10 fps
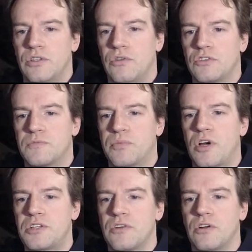So there's
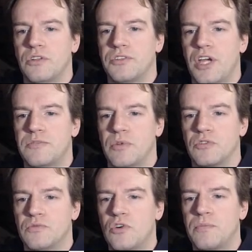pressure on all sides,
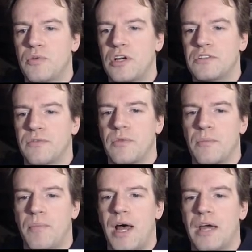but there's more pressure
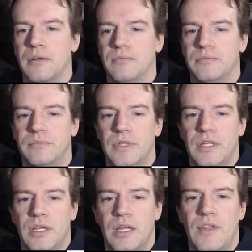from the bottom.
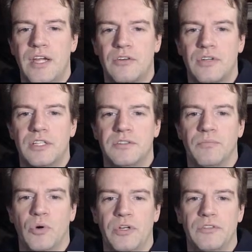And that
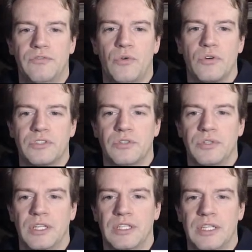creates a buoyant force
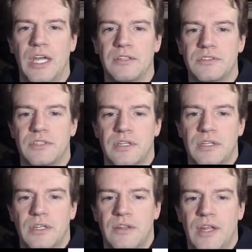going against
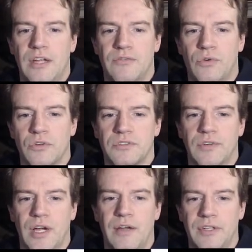that
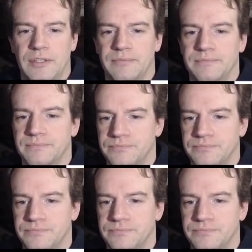force of gravity.